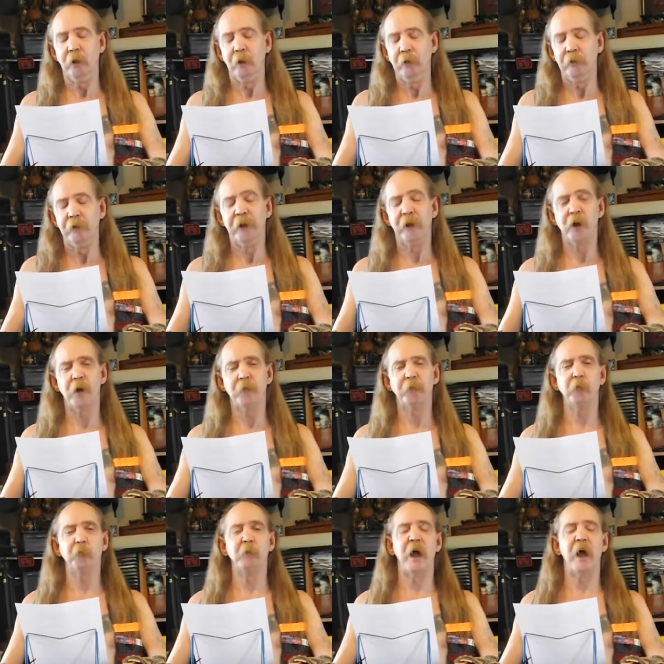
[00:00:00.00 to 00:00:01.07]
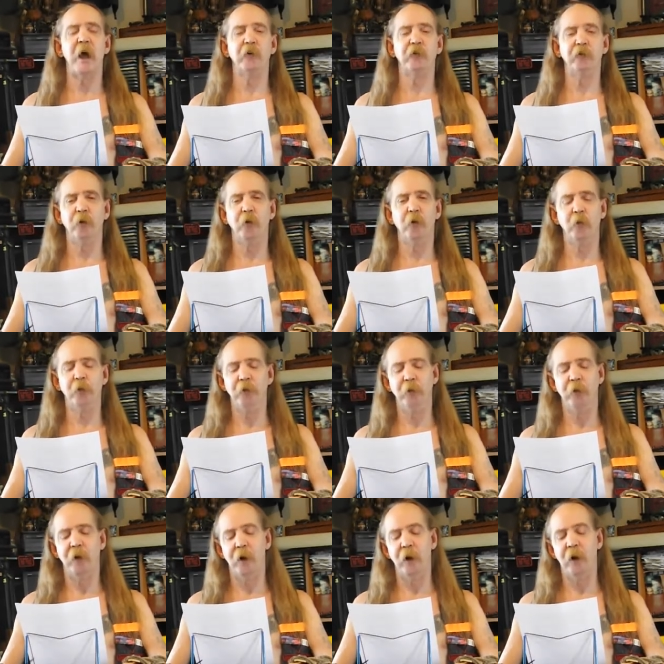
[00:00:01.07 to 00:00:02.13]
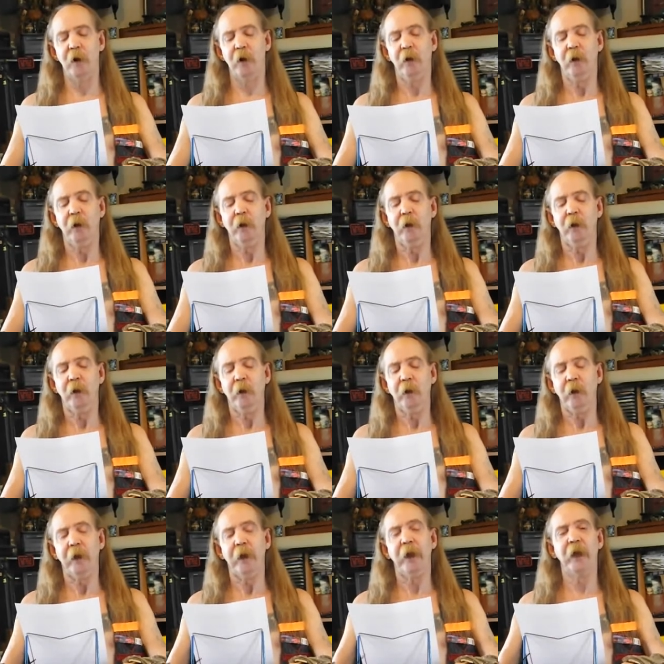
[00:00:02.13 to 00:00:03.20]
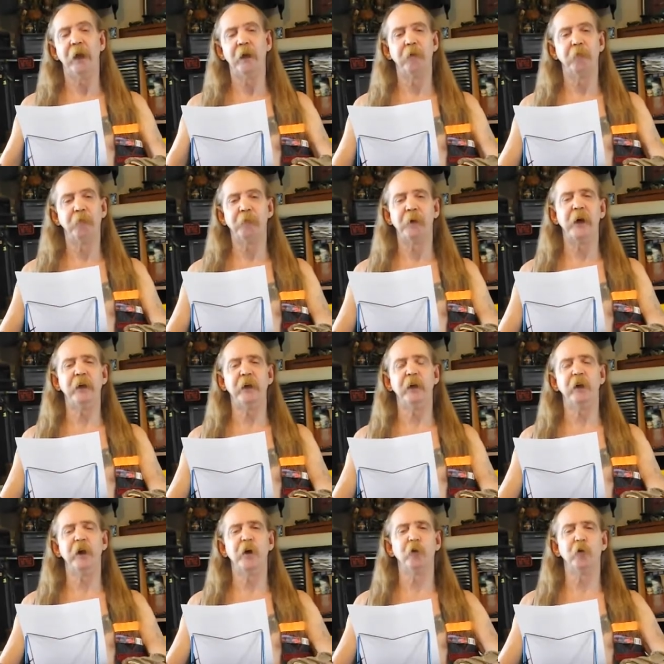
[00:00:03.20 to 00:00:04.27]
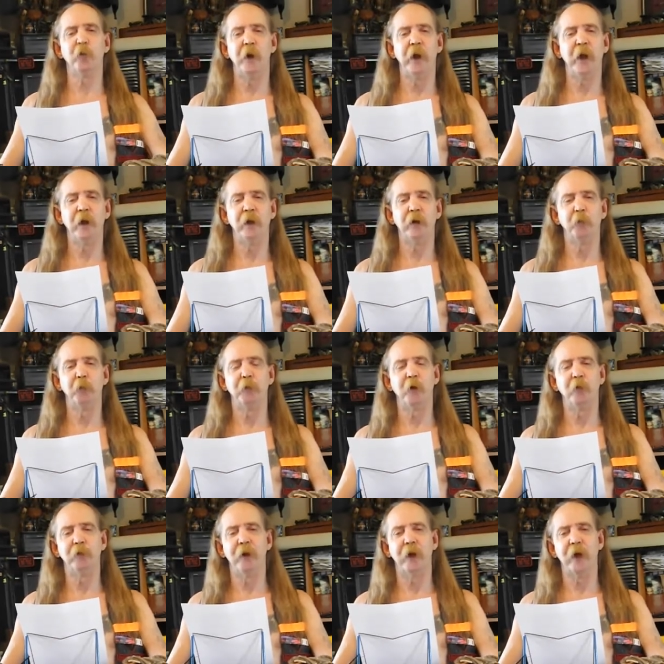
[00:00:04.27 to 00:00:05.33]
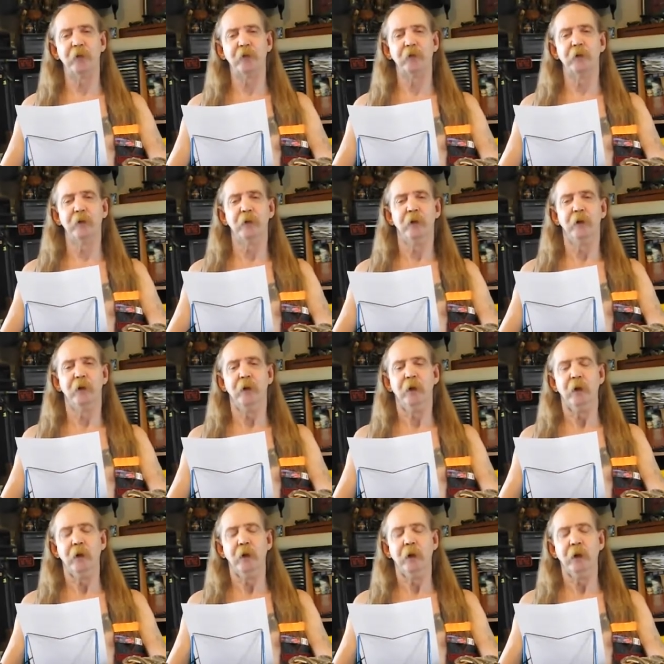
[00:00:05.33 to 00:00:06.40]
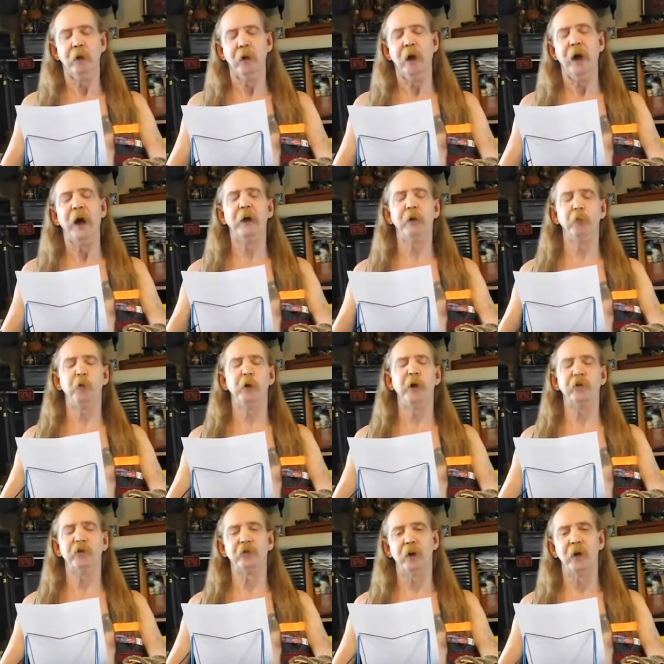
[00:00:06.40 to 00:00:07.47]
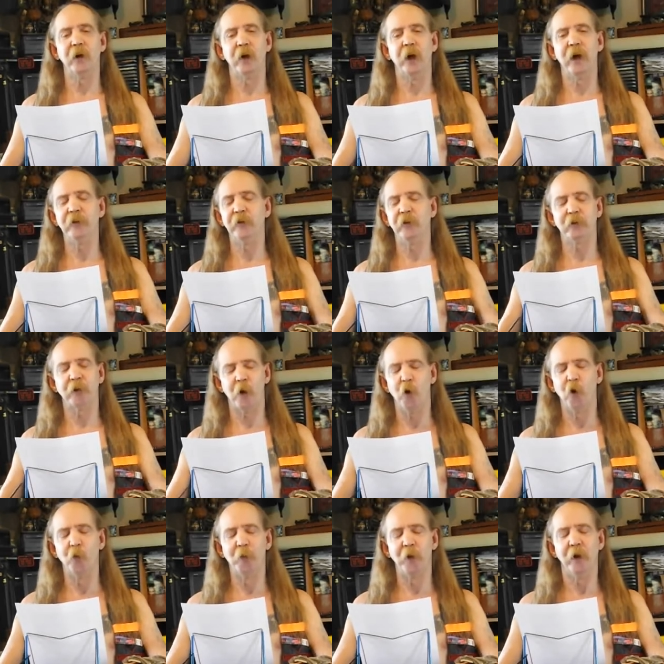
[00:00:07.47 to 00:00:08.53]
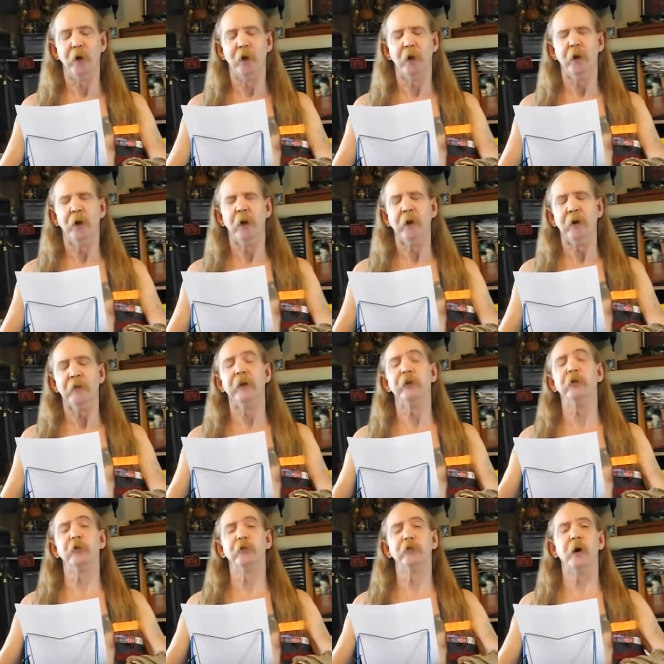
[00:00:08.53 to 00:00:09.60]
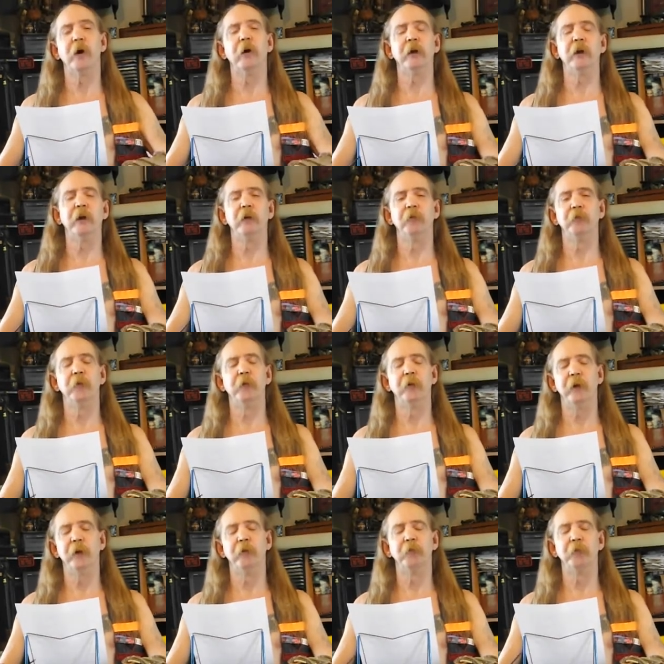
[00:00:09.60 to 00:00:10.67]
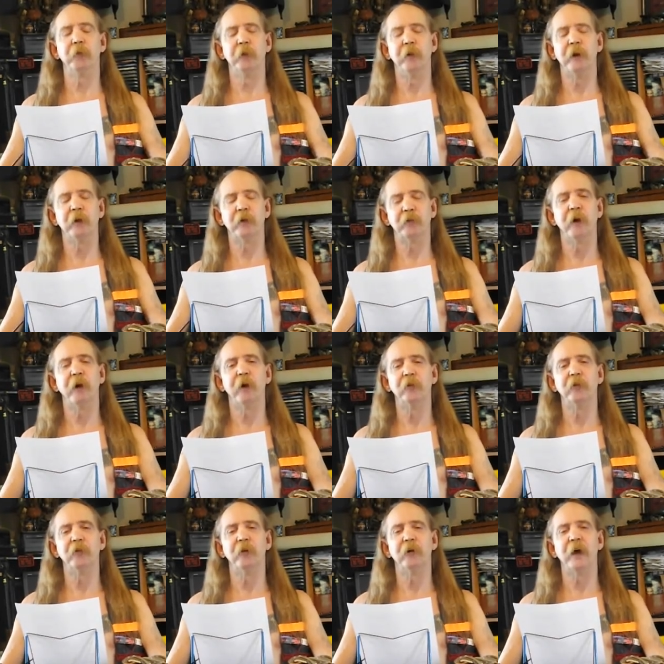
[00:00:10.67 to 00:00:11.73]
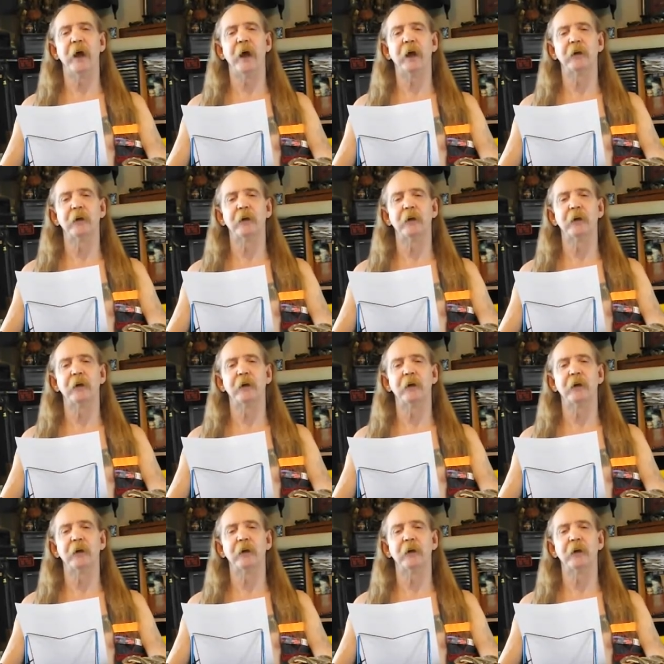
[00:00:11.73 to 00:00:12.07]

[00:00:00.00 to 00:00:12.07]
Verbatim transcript: Take off your mask, show who you are, and find another way to protest. I wish, I just hope, that you're targeted for the for the next terrorist attack.